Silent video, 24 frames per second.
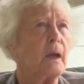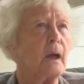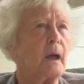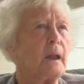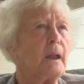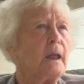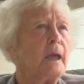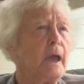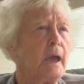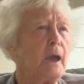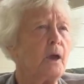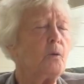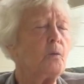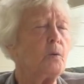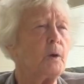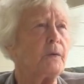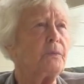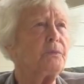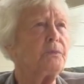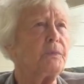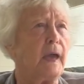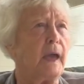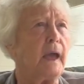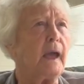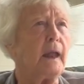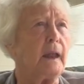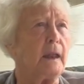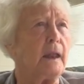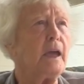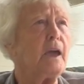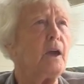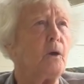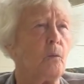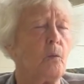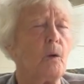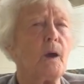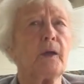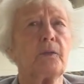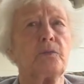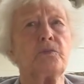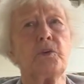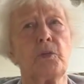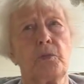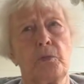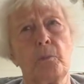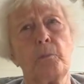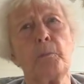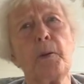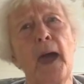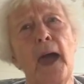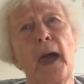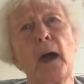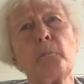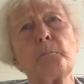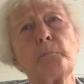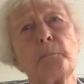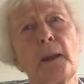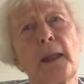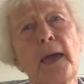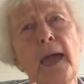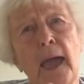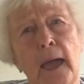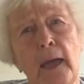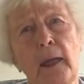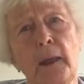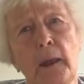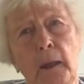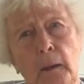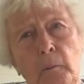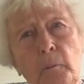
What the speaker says: And he quit that and he went to the pipeline